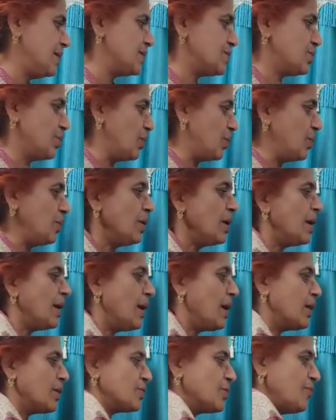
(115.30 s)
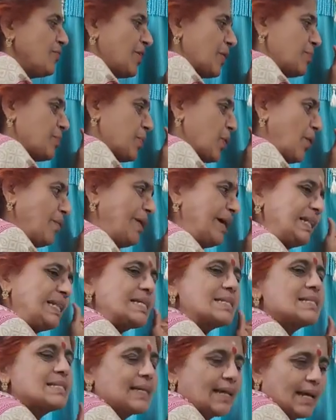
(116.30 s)
So for proving
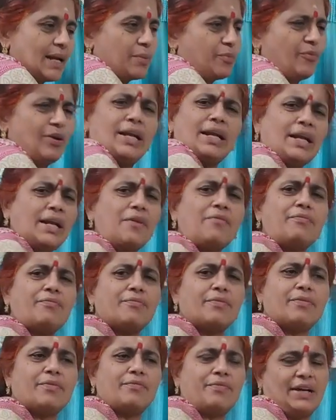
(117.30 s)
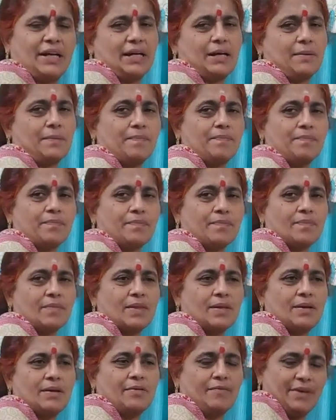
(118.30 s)
this theorem, we need a figure.
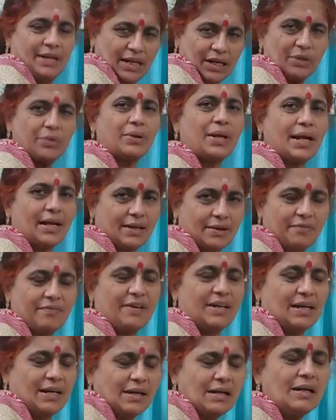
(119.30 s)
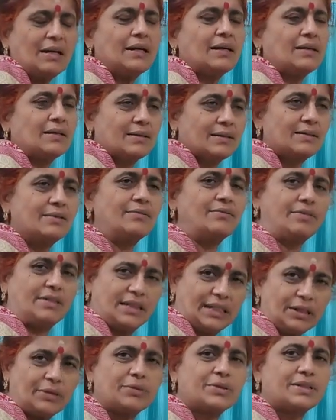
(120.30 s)
We need to take a figure and we
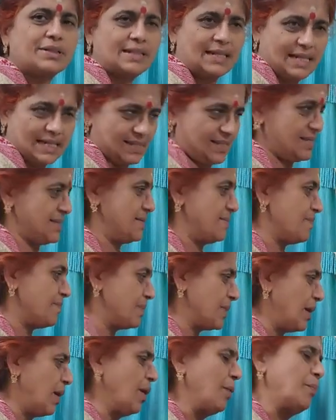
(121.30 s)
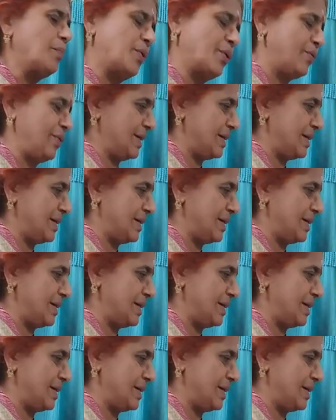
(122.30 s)
need to test or prove